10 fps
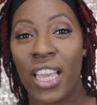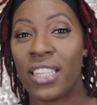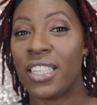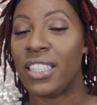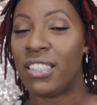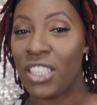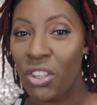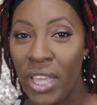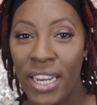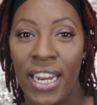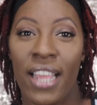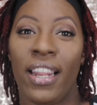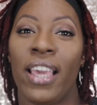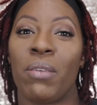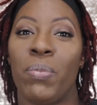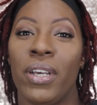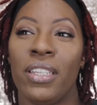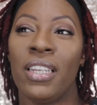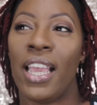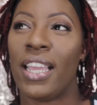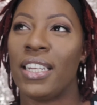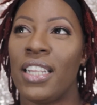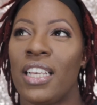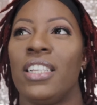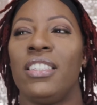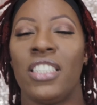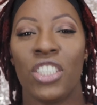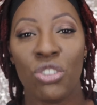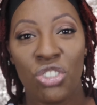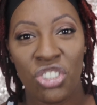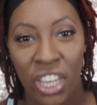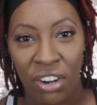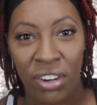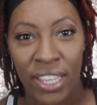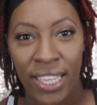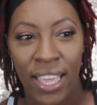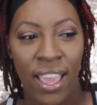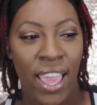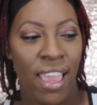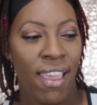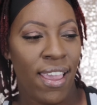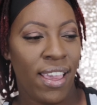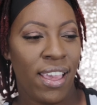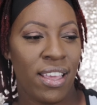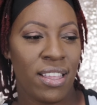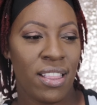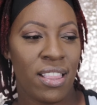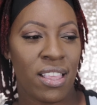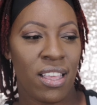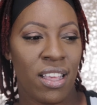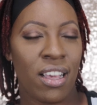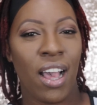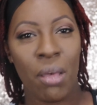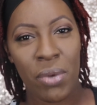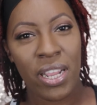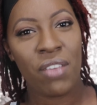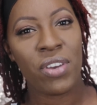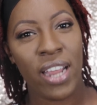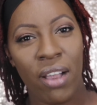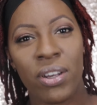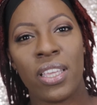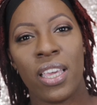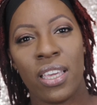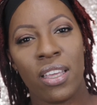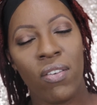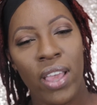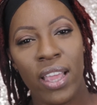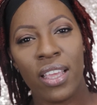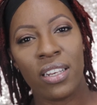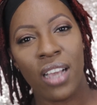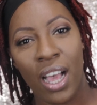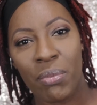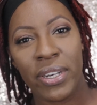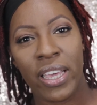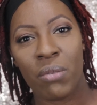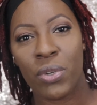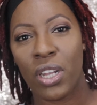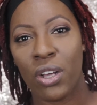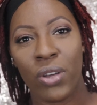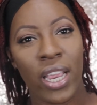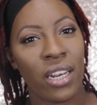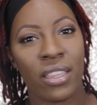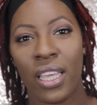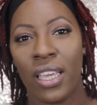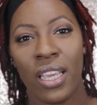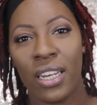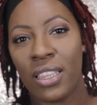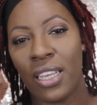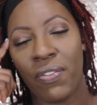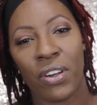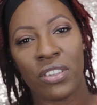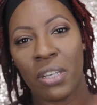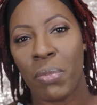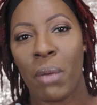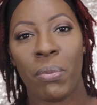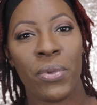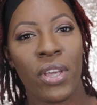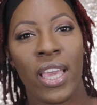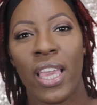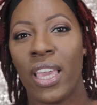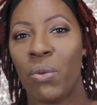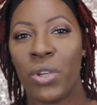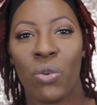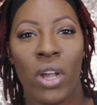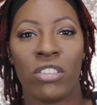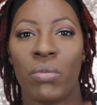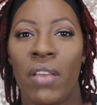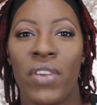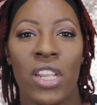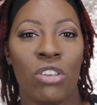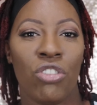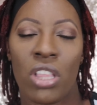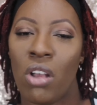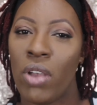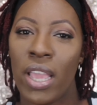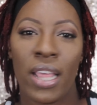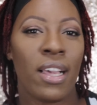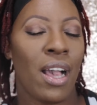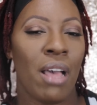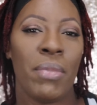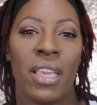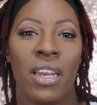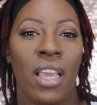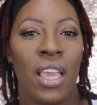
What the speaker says: and continue hitting that like button and continue sharing and comment every now and again. Go ahead and comment down below anything first thing pop up in your head when you're watching my videos. Just go ahead and comment,